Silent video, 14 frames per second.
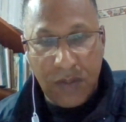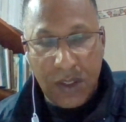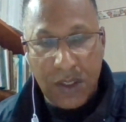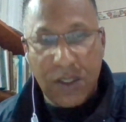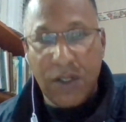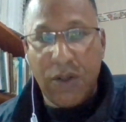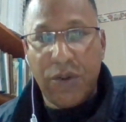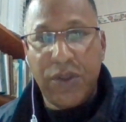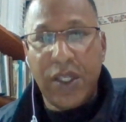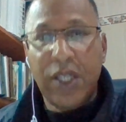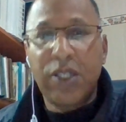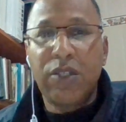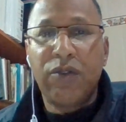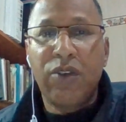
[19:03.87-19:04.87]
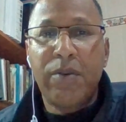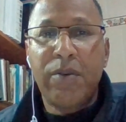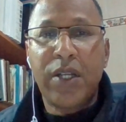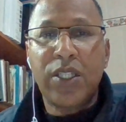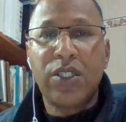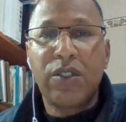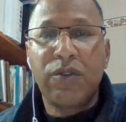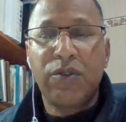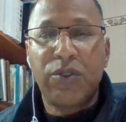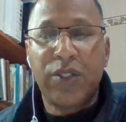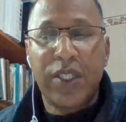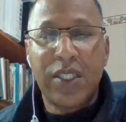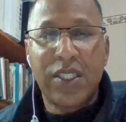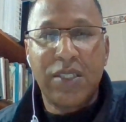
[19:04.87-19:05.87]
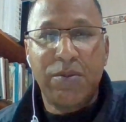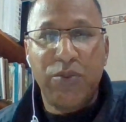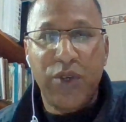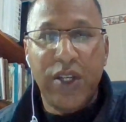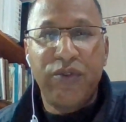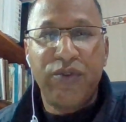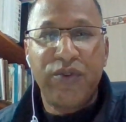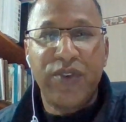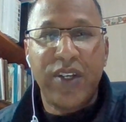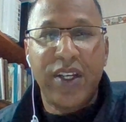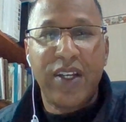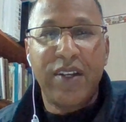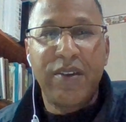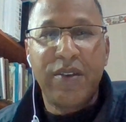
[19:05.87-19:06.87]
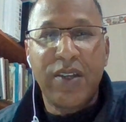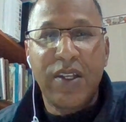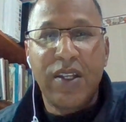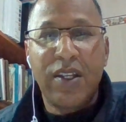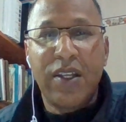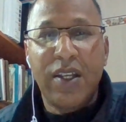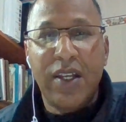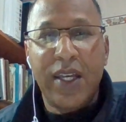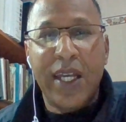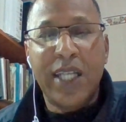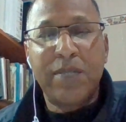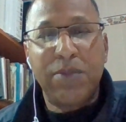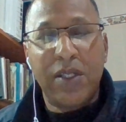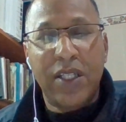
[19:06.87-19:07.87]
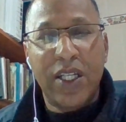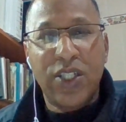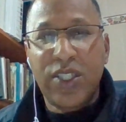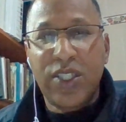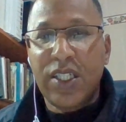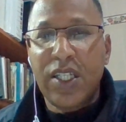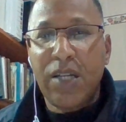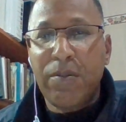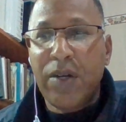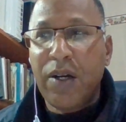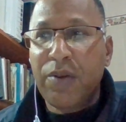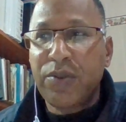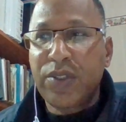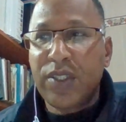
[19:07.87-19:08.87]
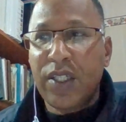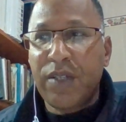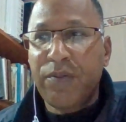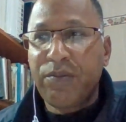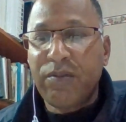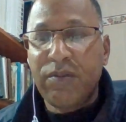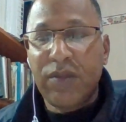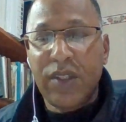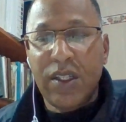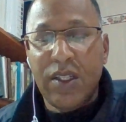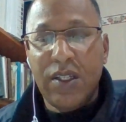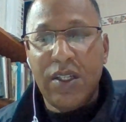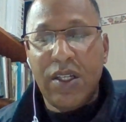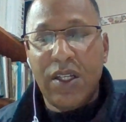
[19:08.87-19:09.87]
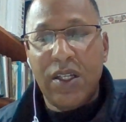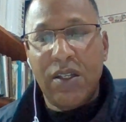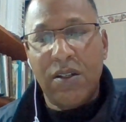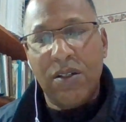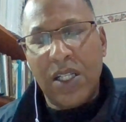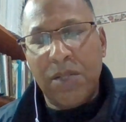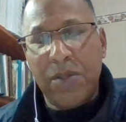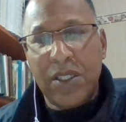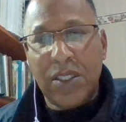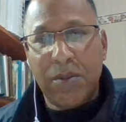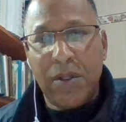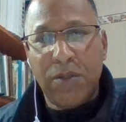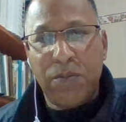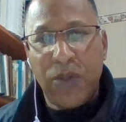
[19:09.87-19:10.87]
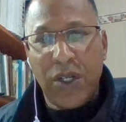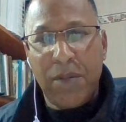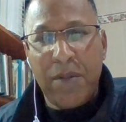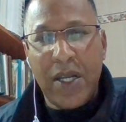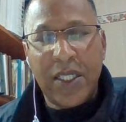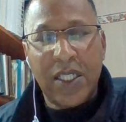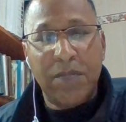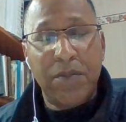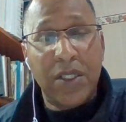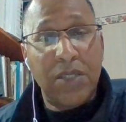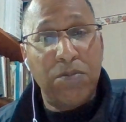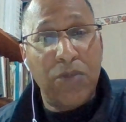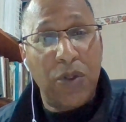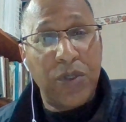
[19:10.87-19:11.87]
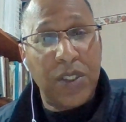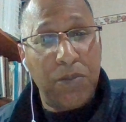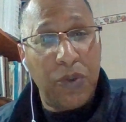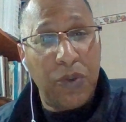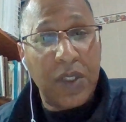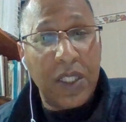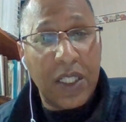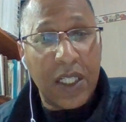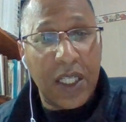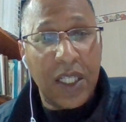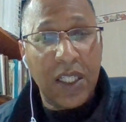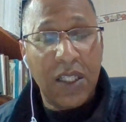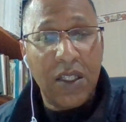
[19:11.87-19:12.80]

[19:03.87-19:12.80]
So thank you very much for this brief explanation about a little bit about pragmatics, but most importantly